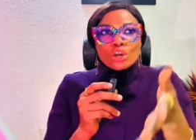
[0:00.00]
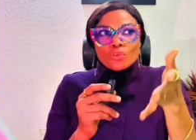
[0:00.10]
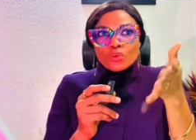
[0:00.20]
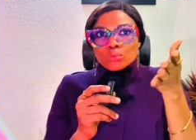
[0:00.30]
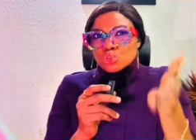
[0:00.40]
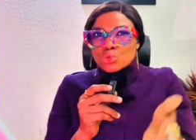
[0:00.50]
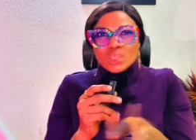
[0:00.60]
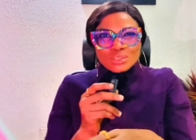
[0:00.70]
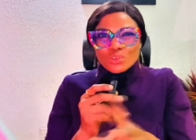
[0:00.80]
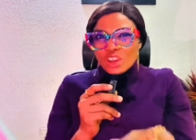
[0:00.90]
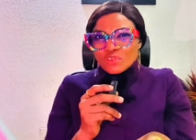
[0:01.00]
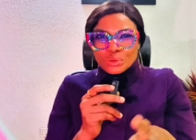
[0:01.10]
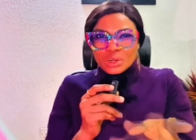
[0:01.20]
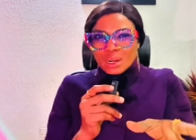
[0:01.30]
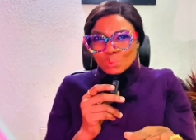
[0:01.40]
from
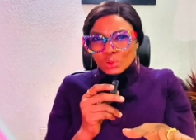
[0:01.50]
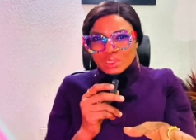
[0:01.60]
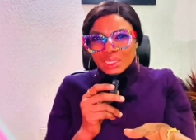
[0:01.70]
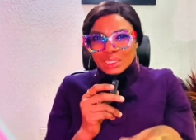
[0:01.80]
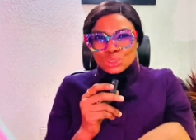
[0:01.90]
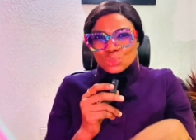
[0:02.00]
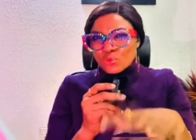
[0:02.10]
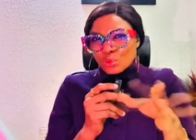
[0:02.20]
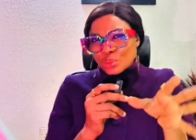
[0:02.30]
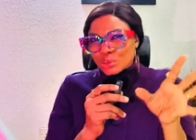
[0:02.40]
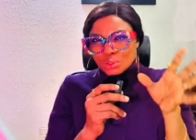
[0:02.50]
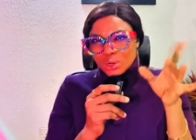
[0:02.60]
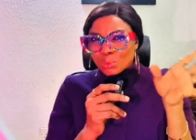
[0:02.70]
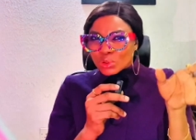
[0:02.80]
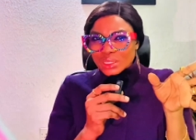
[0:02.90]
2,500 naira monthly to 4,000
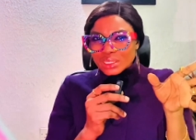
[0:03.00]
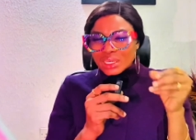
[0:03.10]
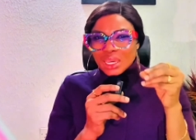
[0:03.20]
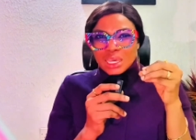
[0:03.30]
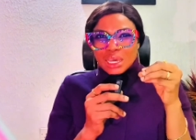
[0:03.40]
naira monthly.